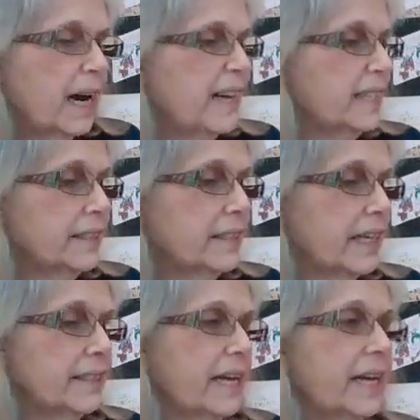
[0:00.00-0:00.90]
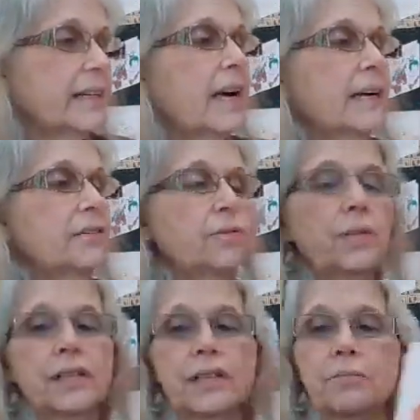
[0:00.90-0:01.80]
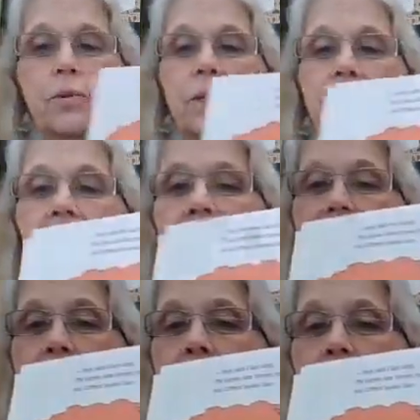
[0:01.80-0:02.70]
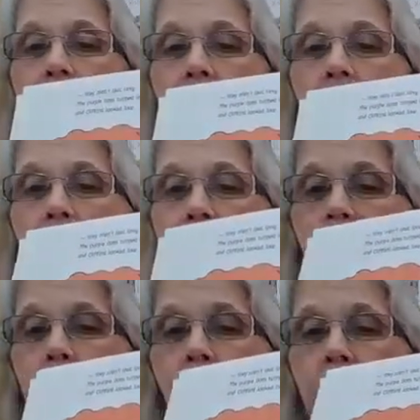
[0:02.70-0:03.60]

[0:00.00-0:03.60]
I didn't like that. I threw on some more dye. Oh, she's